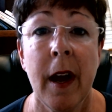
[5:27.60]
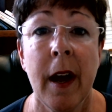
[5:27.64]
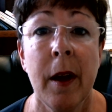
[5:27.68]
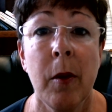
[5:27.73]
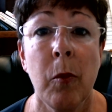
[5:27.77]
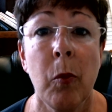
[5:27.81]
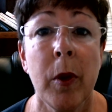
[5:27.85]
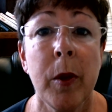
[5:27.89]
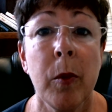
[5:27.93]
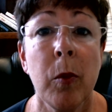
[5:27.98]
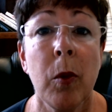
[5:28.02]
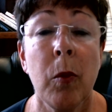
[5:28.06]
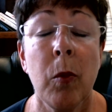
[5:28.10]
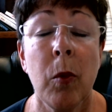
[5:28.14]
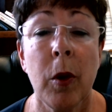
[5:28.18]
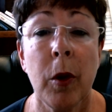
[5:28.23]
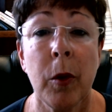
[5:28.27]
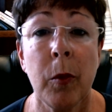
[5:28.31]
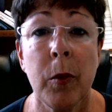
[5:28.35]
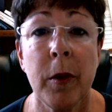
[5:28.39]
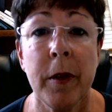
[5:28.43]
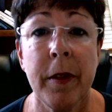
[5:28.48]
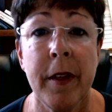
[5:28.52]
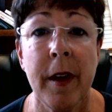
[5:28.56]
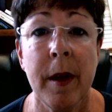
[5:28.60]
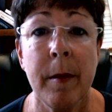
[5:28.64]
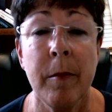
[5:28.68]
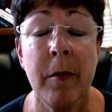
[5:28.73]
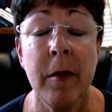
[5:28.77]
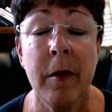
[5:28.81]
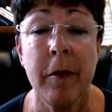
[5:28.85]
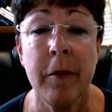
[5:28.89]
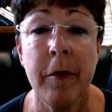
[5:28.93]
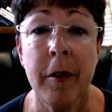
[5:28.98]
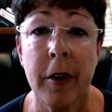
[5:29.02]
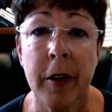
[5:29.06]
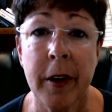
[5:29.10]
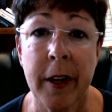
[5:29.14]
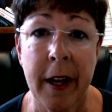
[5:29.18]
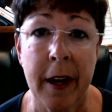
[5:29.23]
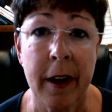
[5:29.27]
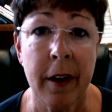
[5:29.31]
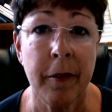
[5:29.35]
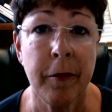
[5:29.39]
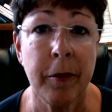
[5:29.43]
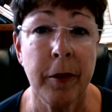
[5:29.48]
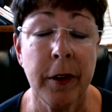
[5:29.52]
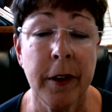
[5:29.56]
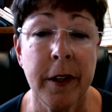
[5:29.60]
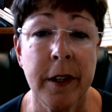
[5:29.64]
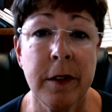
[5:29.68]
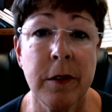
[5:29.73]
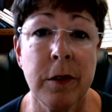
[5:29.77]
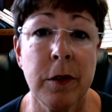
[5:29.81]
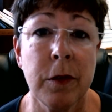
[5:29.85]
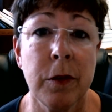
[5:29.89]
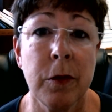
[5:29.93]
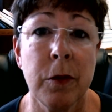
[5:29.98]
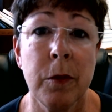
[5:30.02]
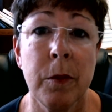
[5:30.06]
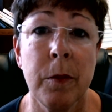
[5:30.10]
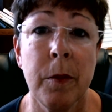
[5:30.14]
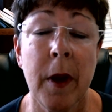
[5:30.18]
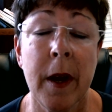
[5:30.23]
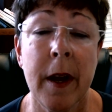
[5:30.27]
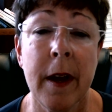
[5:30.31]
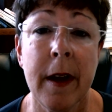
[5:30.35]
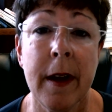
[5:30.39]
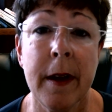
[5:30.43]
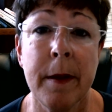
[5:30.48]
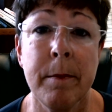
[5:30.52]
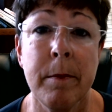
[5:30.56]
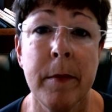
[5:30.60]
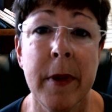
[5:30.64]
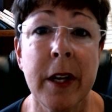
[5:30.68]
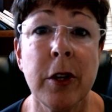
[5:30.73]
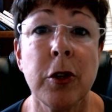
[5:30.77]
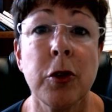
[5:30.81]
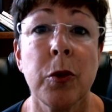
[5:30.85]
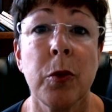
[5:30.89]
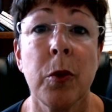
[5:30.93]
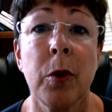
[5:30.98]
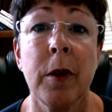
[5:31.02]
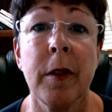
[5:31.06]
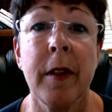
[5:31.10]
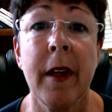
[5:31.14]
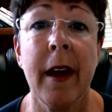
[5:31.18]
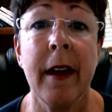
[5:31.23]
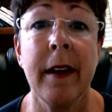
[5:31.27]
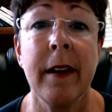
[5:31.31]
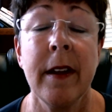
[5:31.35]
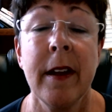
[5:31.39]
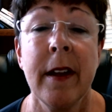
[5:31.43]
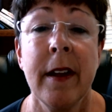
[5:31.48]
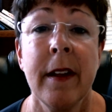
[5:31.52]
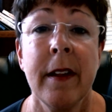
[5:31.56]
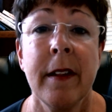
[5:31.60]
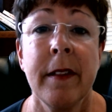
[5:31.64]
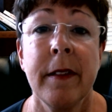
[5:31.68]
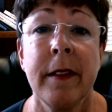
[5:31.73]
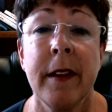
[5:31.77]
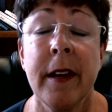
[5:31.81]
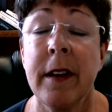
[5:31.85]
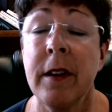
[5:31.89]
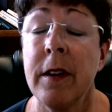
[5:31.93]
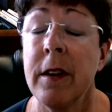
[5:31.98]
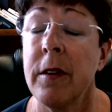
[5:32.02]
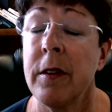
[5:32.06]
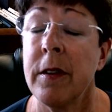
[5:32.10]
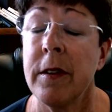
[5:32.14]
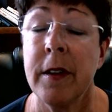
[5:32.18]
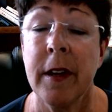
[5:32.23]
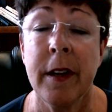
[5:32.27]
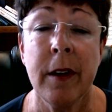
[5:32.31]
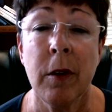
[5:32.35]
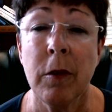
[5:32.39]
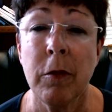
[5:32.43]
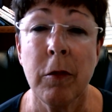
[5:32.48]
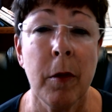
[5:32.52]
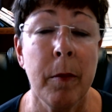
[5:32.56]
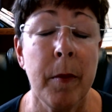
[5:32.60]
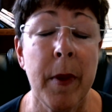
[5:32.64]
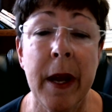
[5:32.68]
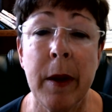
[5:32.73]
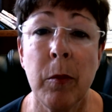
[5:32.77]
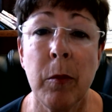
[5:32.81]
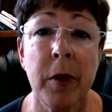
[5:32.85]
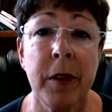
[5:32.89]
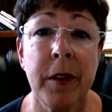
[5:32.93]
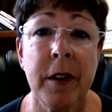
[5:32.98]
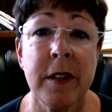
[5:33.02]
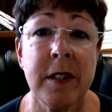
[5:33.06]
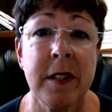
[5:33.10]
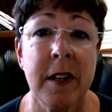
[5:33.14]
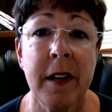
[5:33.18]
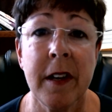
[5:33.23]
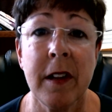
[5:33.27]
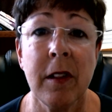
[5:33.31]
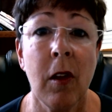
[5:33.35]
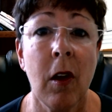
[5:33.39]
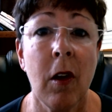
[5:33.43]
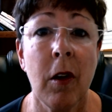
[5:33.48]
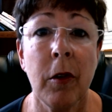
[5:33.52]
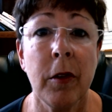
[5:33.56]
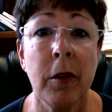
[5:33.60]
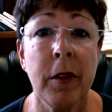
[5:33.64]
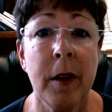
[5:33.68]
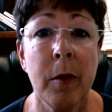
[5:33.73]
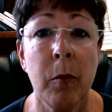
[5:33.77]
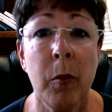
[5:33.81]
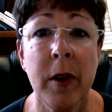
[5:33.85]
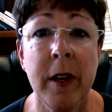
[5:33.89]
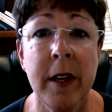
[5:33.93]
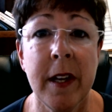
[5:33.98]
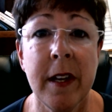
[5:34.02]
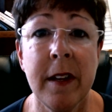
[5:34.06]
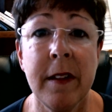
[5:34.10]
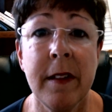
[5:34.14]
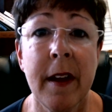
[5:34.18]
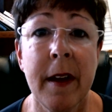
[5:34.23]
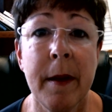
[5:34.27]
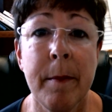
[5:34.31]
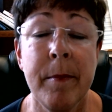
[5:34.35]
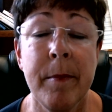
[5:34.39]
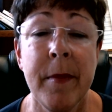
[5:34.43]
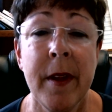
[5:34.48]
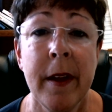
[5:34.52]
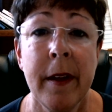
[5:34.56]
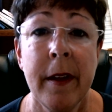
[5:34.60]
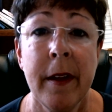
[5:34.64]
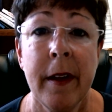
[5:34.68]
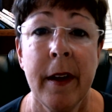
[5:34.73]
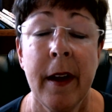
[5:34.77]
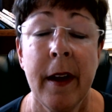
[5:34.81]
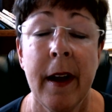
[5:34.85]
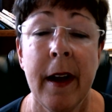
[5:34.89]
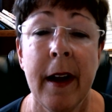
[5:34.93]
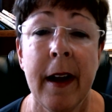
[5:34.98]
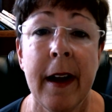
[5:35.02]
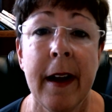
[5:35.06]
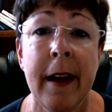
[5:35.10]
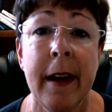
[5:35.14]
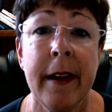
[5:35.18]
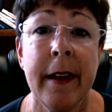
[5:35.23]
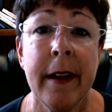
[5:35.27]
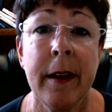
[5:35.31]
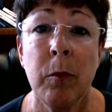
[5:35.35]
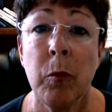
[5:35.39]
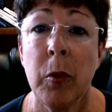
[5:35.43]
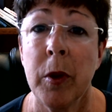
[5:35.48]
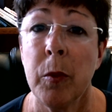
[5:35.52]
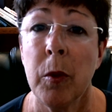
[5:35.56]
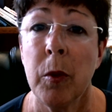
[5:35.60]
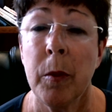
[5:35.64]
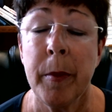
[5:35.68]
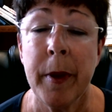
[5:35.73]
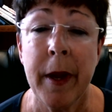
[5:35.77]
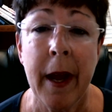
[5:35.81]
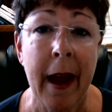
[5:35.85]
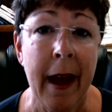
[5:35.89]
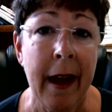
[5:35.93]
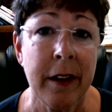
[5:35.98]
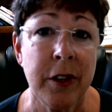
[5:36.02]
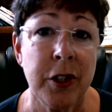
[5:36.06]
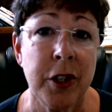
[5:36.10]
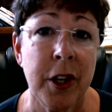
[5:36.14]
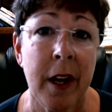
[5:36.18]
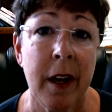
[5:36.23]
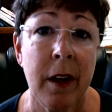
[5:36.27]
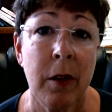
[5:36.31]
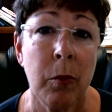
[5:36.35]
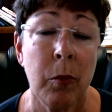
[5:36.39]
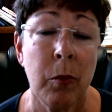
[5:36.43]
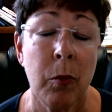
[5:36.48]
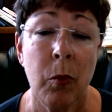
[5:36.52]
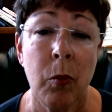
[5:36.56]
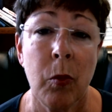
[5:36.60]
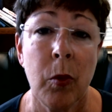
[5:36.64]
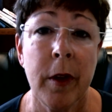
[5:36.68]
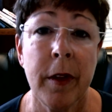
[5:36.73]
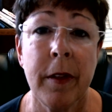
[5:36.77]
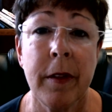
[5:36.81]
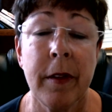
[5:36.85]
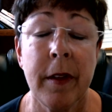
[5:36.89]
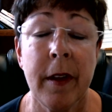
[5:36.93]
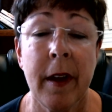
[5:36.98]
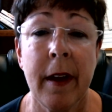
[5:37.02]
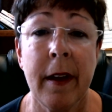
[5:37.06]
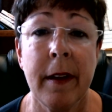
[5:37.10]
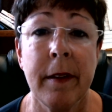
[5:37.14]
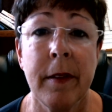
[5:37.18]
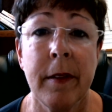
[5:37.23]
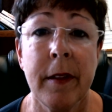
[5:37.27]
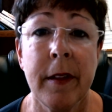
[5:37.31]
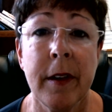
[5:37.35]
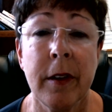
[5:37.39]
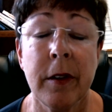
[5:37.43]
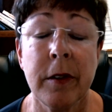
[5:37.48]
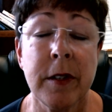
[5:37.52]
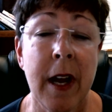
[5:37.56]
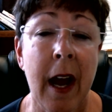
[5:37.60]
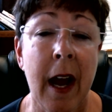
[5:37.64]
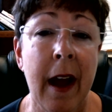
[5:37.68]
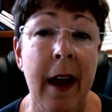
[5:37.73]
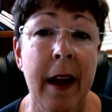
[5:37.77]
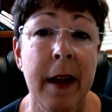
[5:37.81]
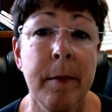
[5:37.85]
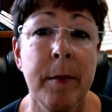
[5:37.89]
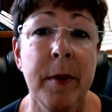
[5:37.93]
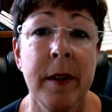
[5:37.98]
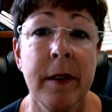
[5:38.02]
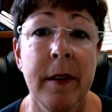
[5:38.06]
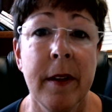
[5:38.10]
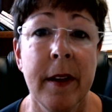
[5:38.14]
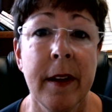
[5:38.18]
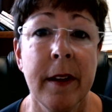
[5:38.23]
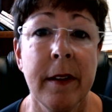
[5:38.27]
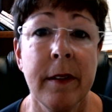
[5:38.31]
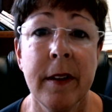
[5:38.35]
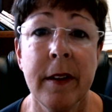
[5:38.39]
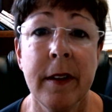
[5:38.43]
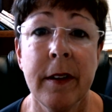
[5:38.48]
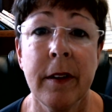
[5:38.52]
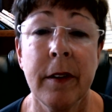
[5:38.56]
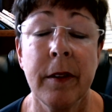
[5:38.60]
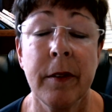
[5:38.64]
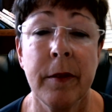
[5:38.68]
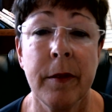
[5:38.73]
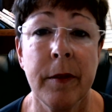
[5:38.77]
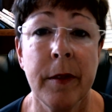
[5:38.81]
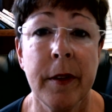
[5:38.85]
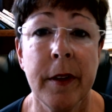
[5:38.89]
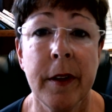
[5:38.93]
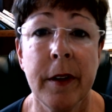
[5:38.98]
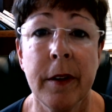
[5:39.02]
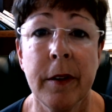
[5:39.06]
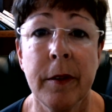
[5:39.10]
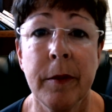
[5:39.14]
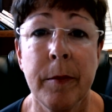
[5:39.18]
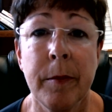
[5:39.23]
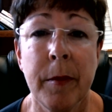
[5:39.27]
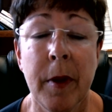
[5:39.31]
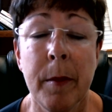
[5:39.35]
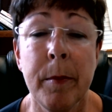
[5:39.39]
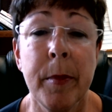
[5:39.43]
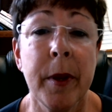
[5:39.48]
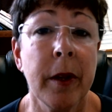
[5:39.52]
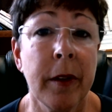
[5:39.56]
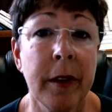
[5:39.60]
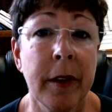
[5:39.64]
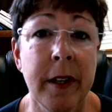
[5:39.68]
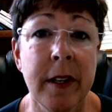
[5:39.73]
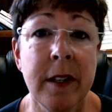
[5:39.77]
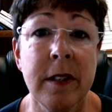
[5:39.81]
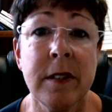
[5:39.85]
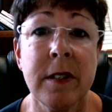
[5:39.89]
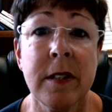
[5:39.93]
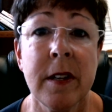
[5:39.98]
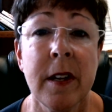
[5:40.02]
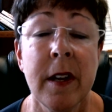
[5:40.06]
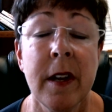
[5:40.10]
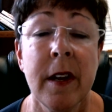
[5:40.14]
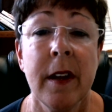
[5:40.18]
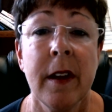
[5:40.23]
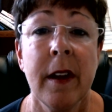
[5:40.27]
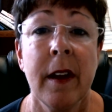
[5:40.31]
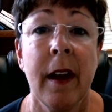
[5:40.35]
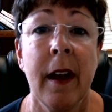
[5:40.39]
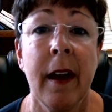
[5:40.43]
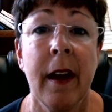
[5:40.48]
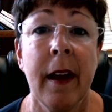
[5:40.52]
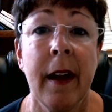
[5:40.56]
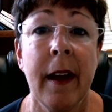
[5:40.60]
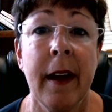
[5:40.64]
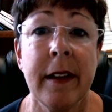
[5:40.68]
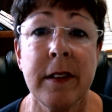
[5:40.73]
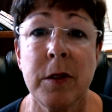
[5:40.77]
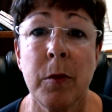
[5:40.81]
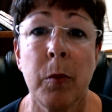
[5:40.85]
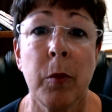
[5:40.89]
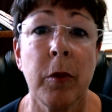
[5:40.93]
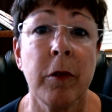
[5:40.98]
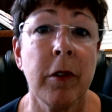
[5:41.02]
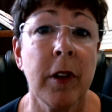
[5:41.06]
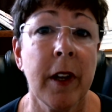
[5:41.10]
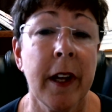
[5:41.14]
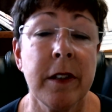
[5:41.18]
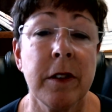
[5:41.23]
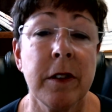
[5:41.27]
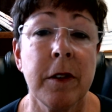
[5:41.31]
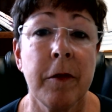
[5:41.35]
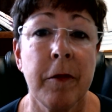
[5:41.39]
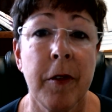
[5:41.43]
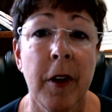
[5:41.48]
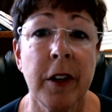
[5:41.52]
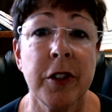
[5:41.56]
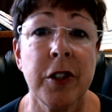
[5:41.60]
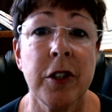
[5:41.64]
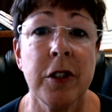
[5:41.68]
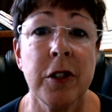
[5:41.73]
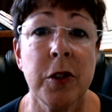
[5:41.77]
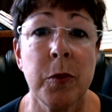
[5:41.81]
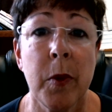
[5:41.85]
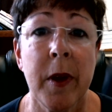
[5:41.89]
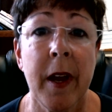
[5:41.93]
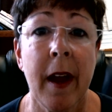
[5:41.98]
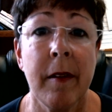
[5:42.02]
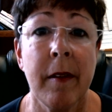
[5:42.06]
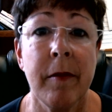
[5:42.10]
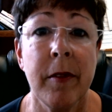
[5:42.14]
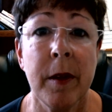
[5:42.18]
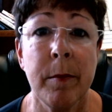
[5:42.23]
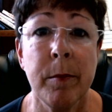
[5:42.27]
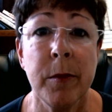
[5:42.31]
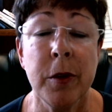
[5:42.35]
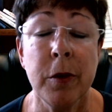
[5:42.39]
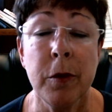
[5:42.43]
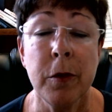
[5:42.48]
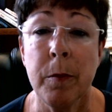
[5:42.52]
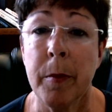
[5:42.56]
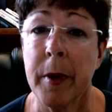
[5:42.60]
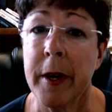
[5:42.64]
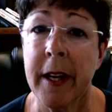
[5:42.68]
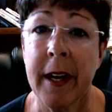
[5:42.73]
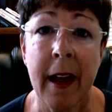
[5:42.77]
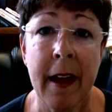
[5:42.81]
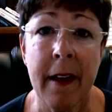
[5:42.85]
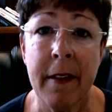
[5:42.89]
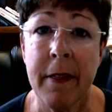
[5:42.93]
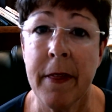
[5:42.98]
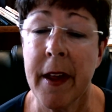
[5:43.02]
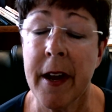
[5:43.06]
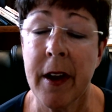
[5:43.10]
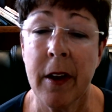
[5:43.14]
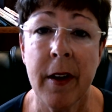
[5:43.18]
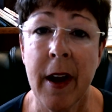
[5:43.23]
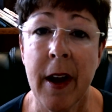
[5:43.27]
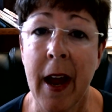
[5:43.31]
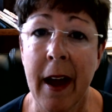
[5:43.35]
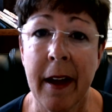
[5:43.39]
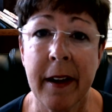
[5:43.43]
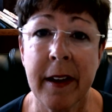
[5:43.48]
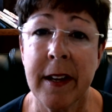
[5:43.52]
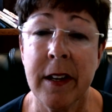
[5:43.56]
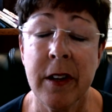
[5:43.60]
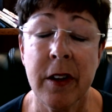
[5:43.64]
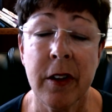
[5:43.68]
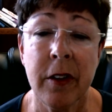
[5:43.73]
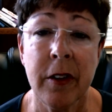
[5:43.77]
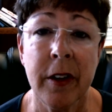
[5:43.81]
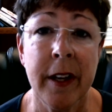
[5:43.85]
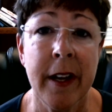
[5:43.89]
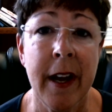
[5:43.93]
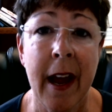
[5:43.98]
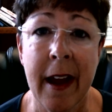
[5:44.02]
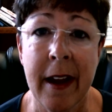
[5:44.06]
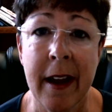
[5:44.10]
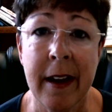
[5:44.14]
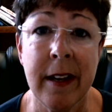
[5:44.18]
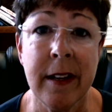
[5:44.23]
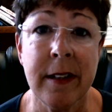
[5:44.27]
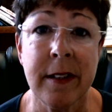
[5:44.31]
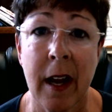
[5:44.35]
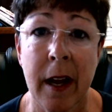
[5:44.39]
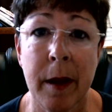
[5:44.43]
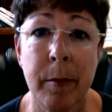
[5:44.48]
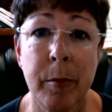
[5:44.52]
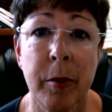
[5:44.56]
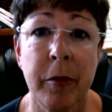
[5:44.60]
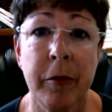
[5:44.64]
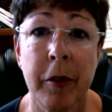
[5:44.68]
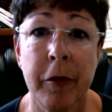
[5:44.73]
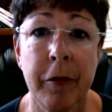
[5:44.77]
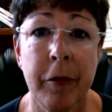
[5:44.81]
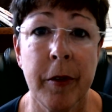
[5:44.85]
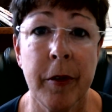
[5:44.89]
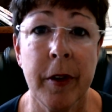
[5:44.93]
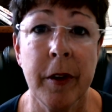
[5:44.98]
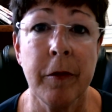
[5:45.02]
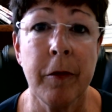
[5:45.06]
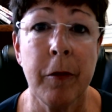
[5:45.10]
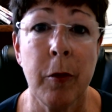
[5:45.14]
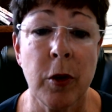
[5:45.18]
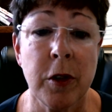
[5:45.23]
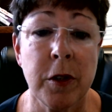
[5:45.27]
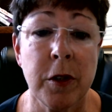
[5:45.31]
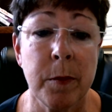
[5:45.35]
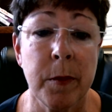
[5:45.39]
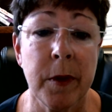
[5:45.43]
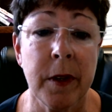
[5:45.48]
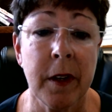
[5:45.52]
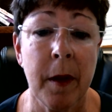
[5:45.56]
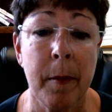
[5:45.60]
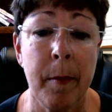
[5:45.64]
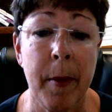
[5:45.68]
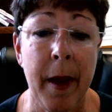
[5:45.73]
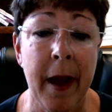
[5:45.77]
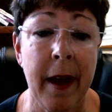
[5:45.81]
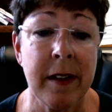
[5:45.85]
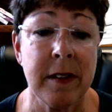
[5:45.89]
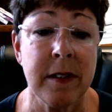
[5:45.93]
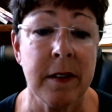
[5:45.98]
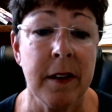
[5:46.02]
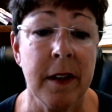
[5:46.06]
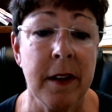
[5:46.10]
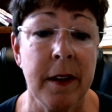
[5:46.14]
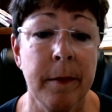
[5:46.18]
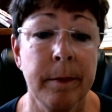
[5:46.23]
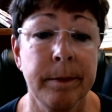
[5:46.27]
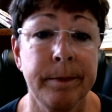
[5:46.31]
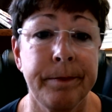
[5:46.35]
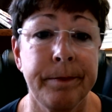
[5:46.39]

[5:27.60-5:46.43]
We will work with them very carefully to make sure that they don't remain with us any longer than we need them. And we will be agile with their time and their abilities as it would relate to functions we have them do. But again, they are not here in any type of enforcement capacity.